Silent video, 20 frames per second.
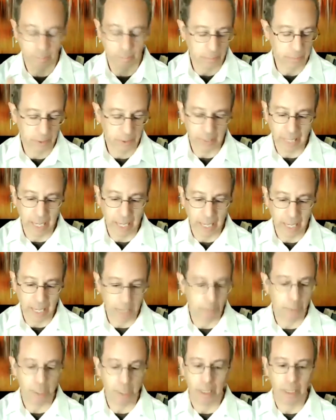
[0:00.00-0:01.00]

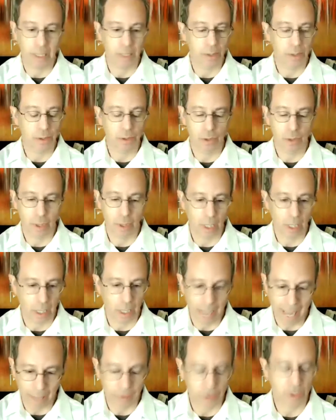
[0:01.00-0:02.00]
diabetes,
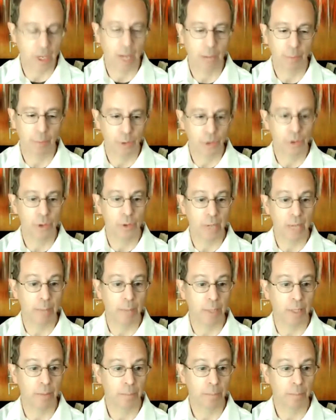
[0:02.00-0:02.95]
Alzheimer's, you name it.